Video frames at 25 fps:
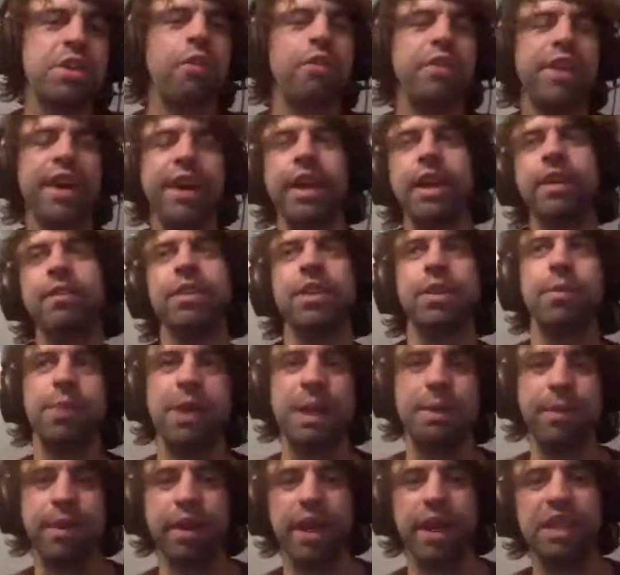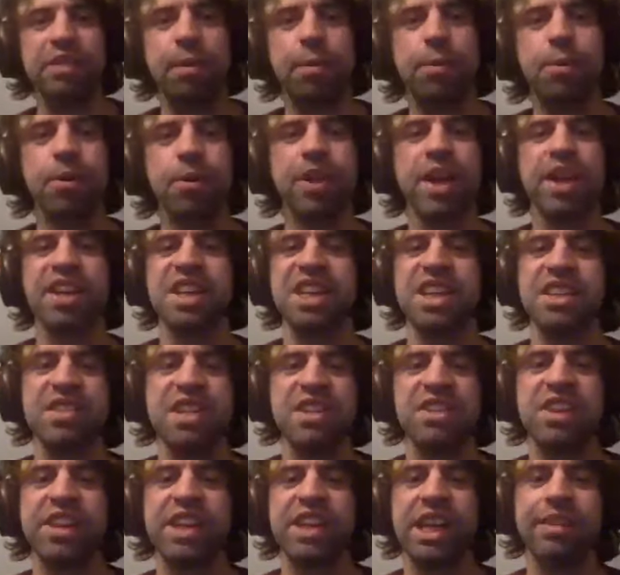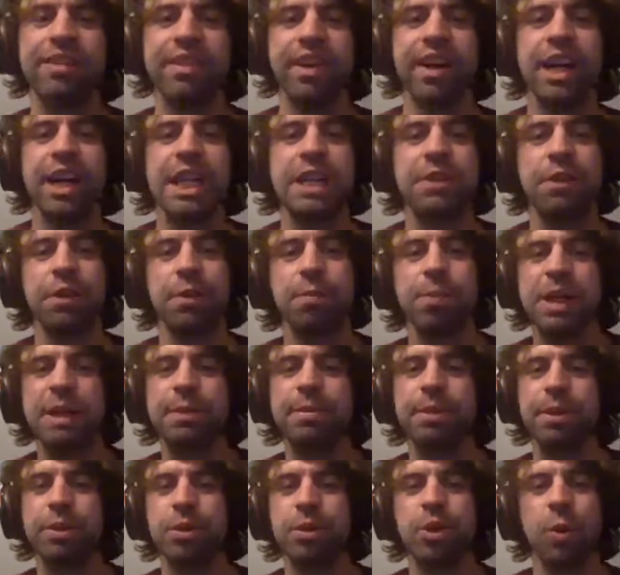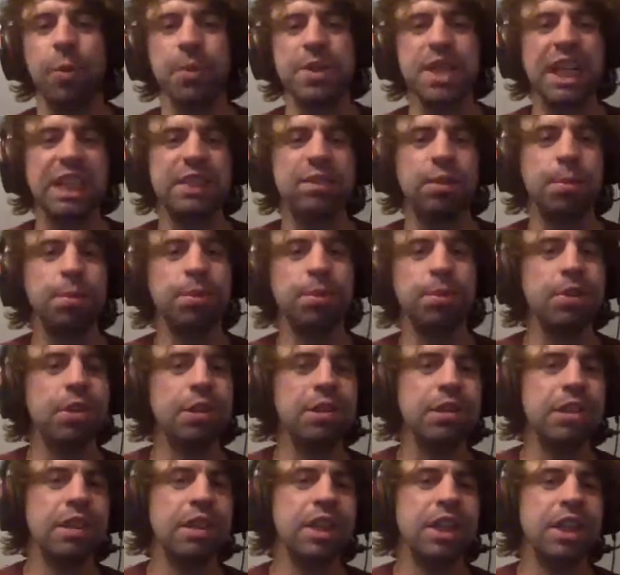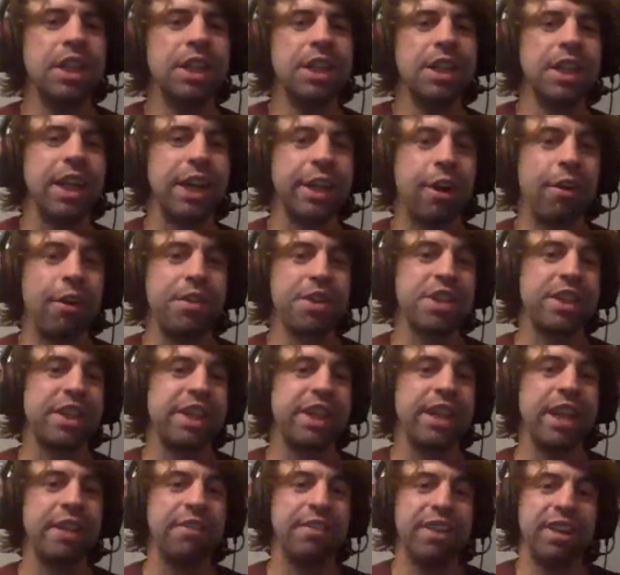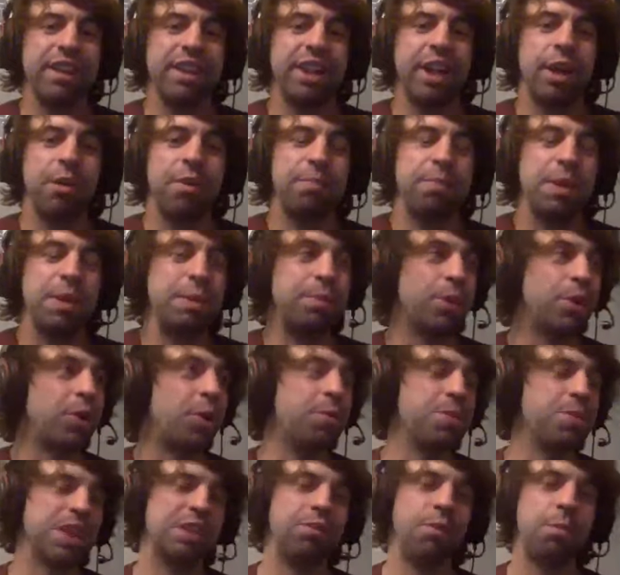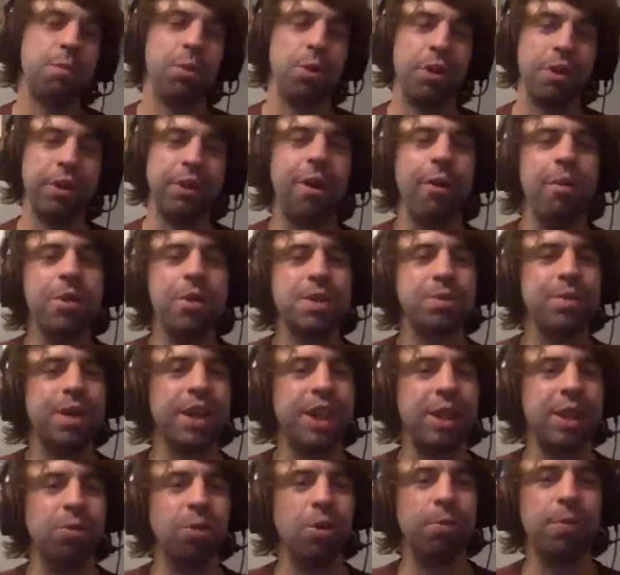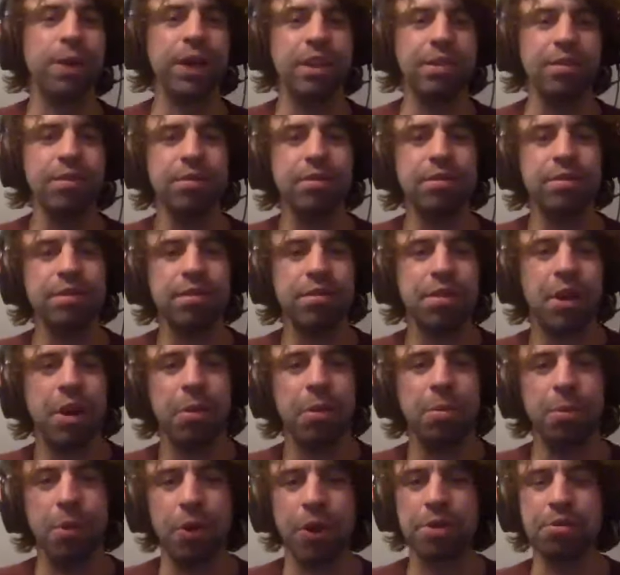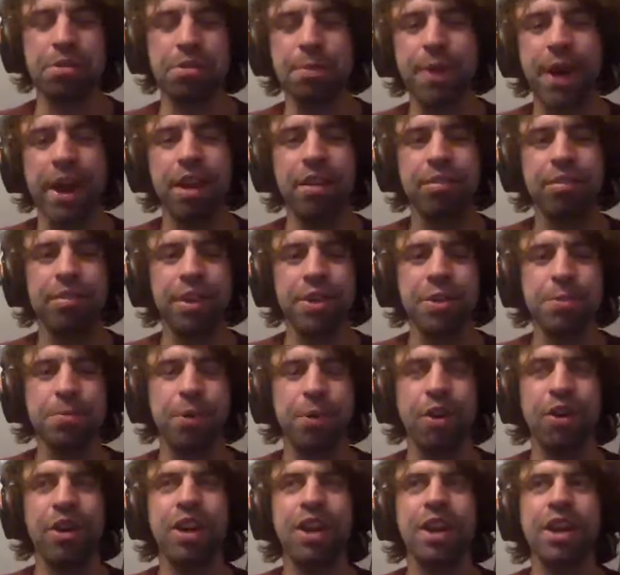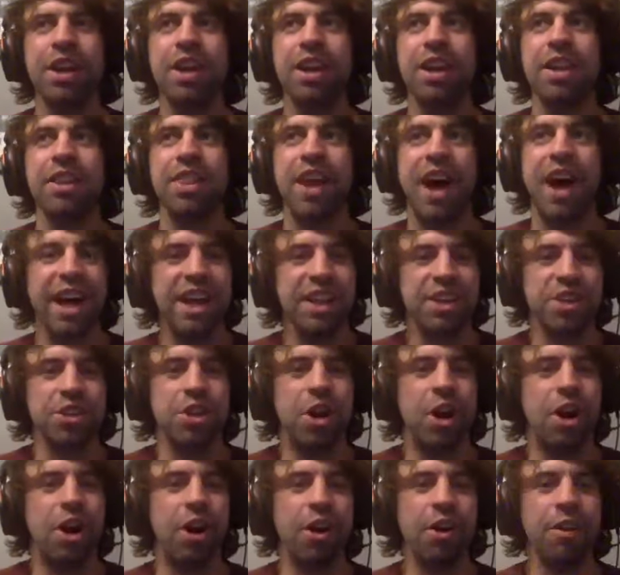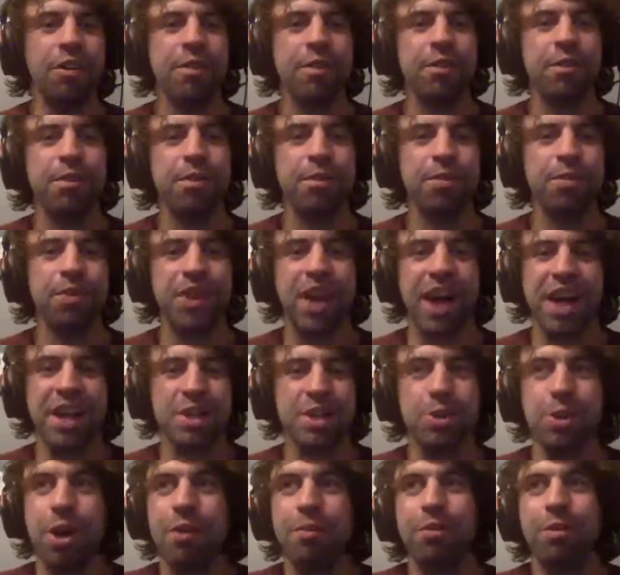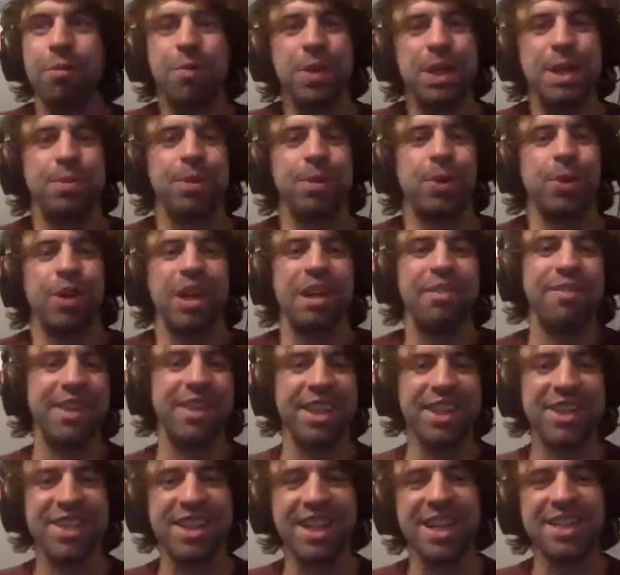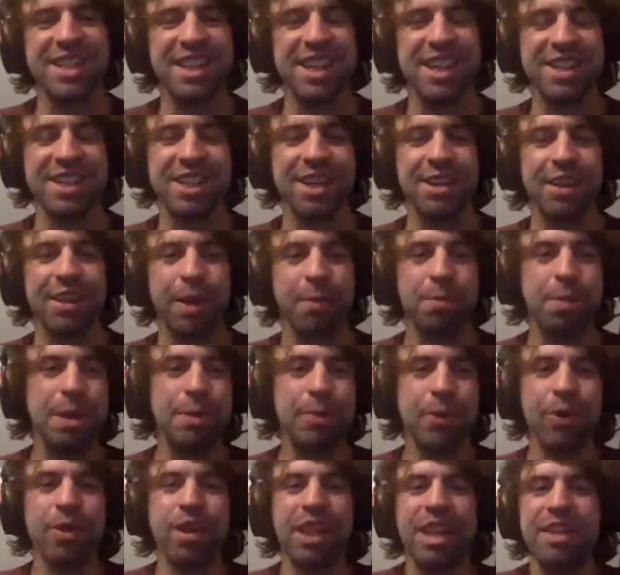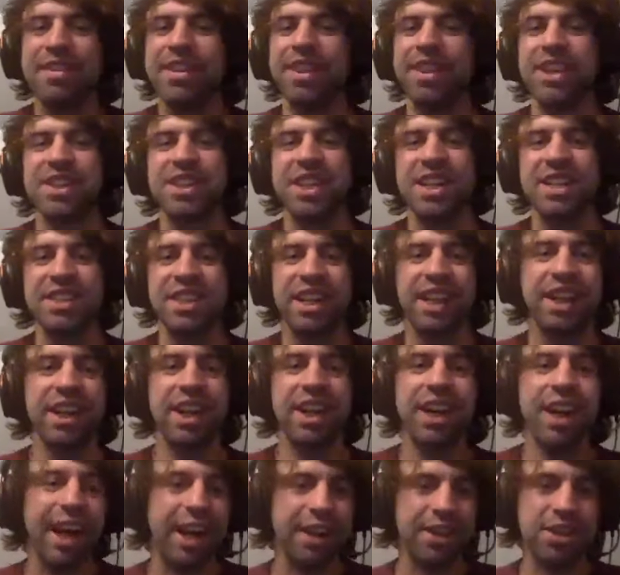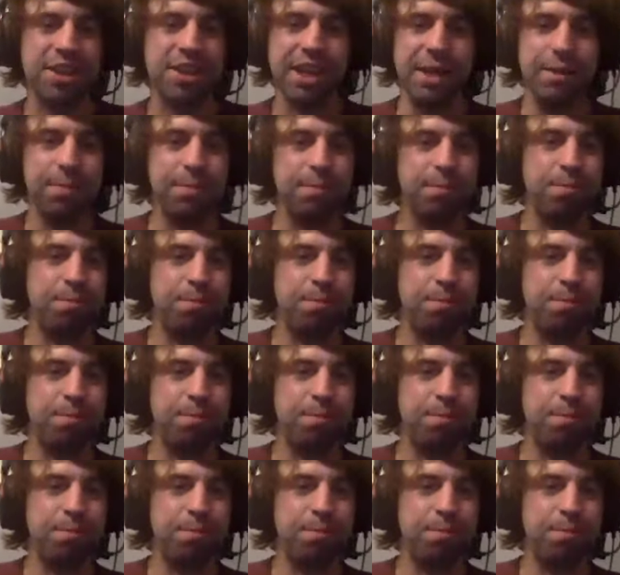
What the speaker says: really for the people of Liverpool, is it either? It's for the people who come to Liverpool. Obviously, if people come to Liverpool and go to it, there will be, monetary benefits, but that is not that is not for people who live in the city, is it? Like people who live in the city and see